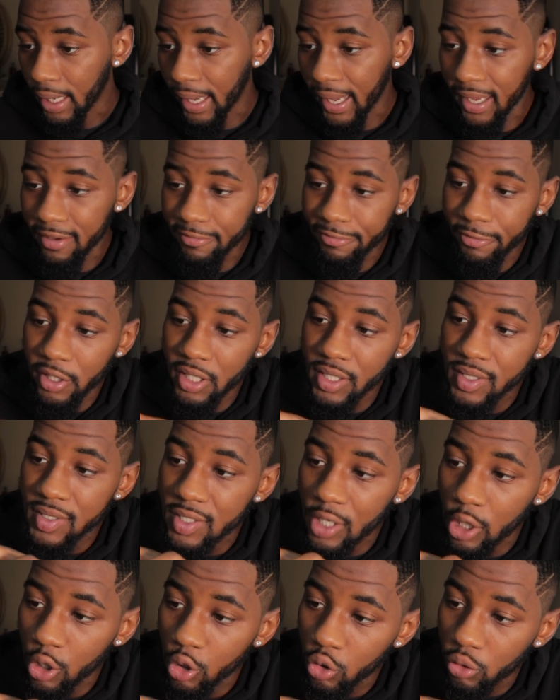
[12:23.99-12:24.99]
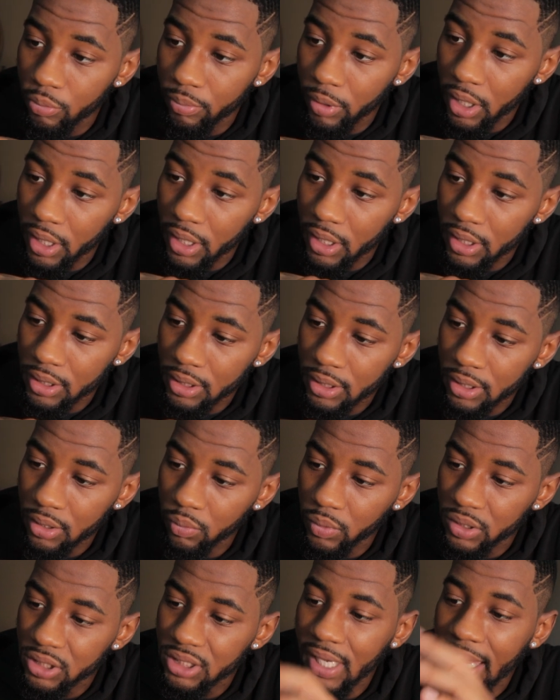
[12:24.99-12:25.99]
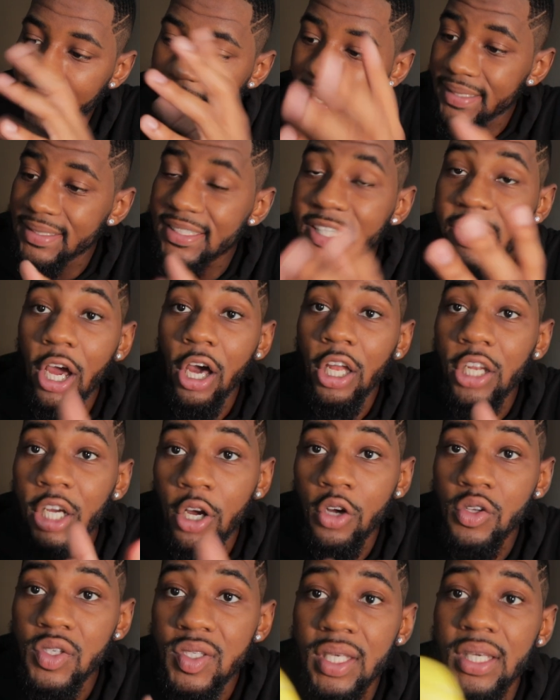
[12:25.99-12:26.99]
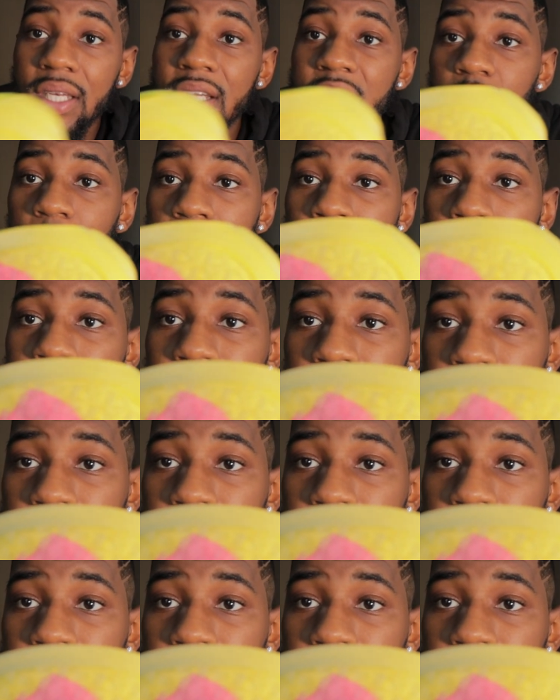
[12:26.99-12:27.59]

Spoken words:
And for this sole, bruh, which like I said, y'all are gonna see this when I